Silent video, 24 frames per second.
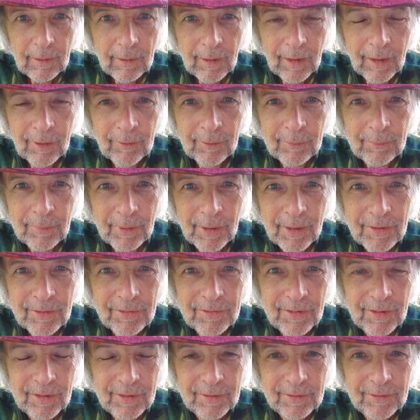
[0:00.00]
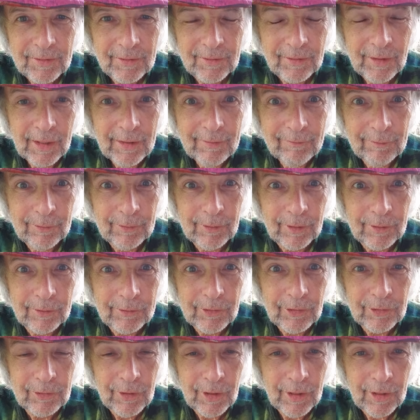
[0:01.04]
How amazing and delightful
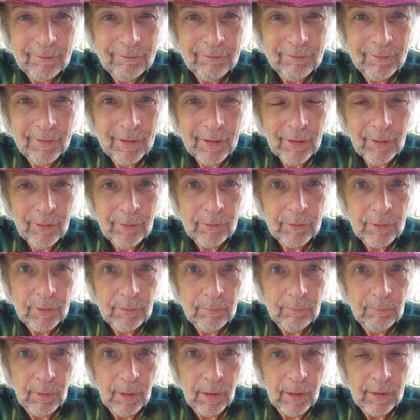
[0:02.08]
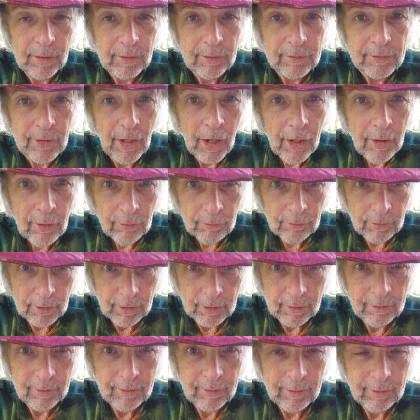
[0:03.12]
to have found my
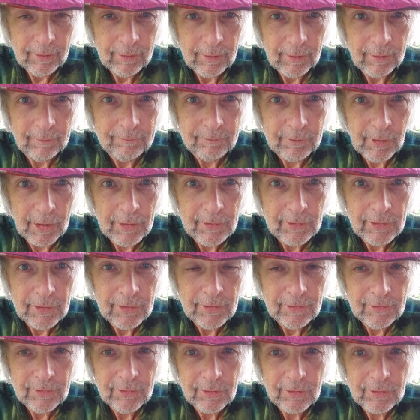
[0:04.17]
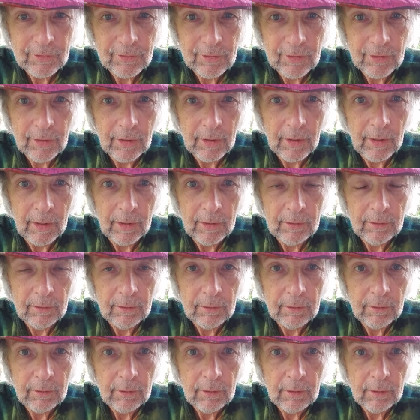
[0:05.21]
diary of 1968
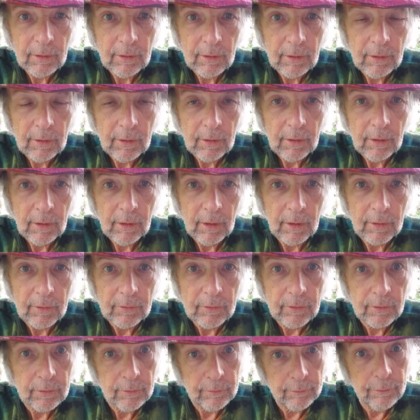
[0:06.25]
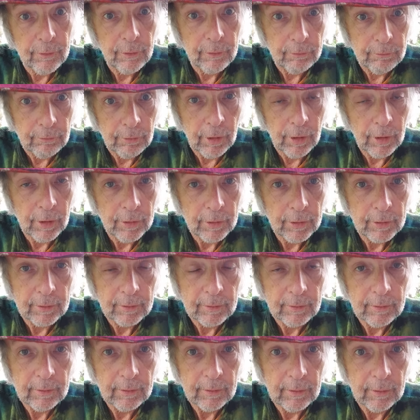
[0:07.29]
under the rotting
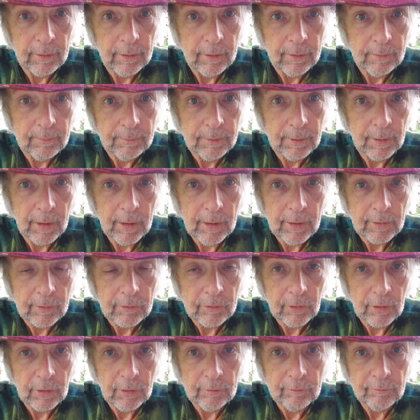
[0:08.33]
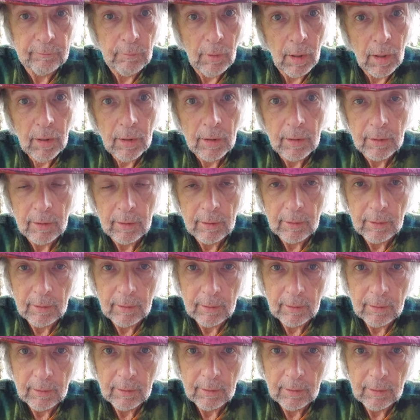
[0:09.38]
planks of my
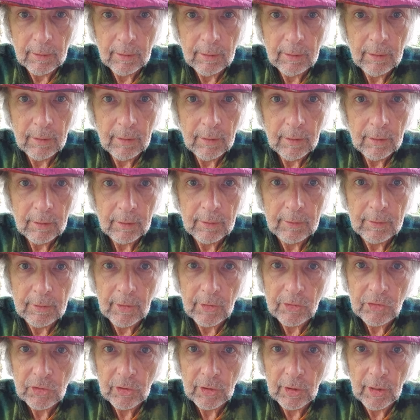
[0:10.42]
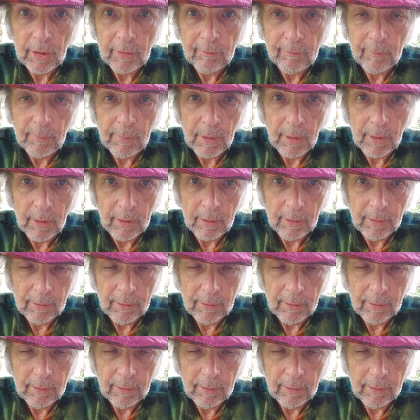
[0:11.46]
Ganesh cave bed,